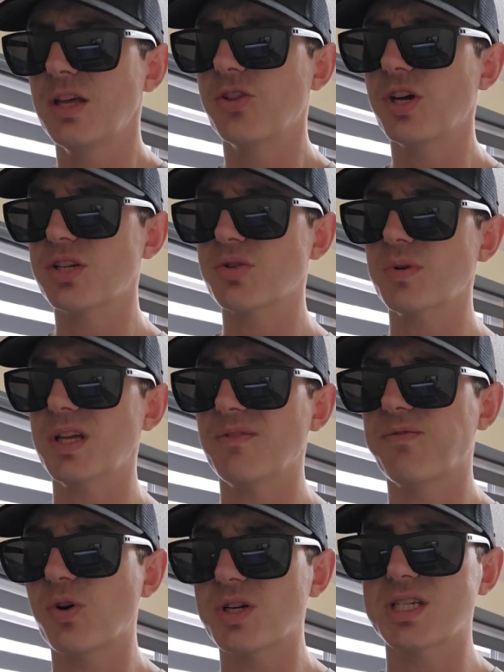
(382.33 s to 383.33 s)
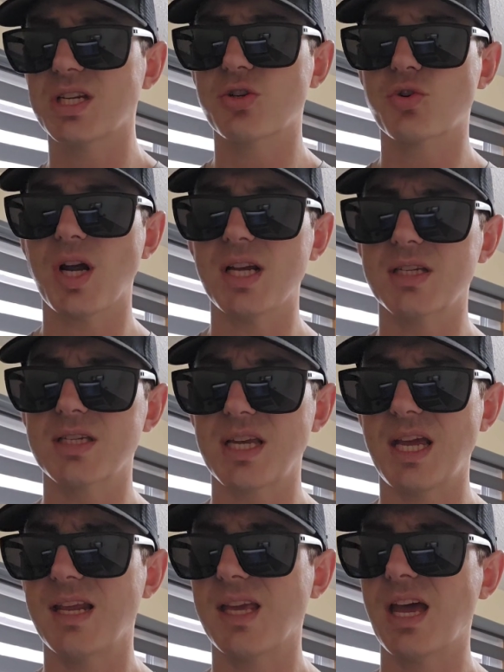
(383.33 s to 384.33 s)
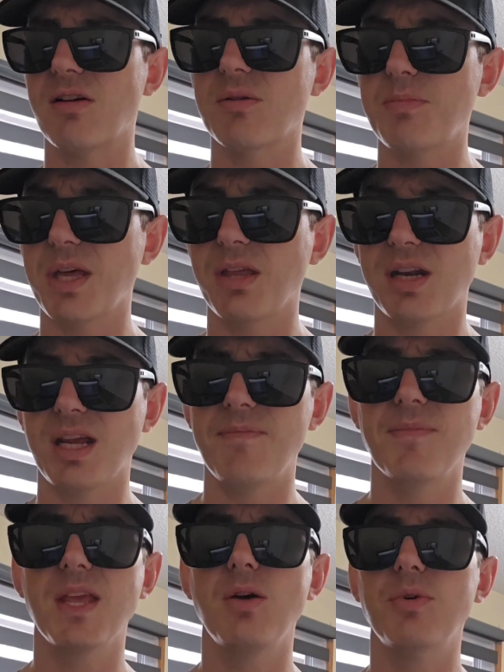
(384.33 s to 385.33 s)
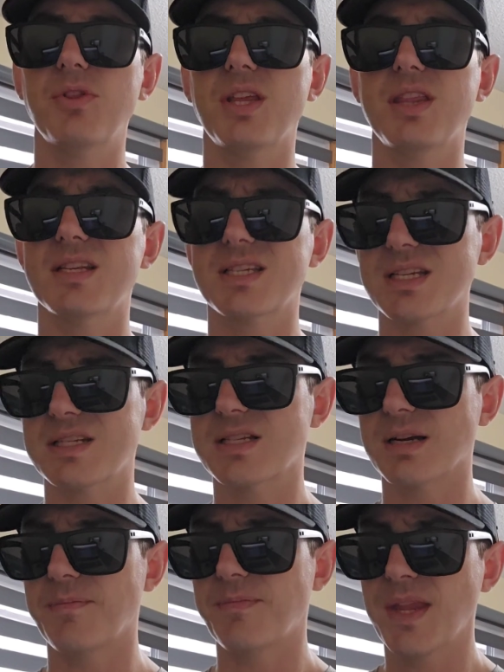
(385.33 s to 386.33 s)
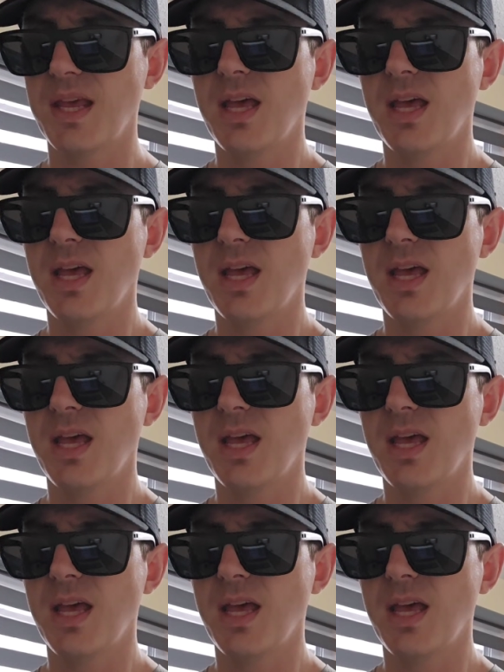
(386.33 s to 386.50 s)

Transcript: thus reinforcing trust and accountability within the system.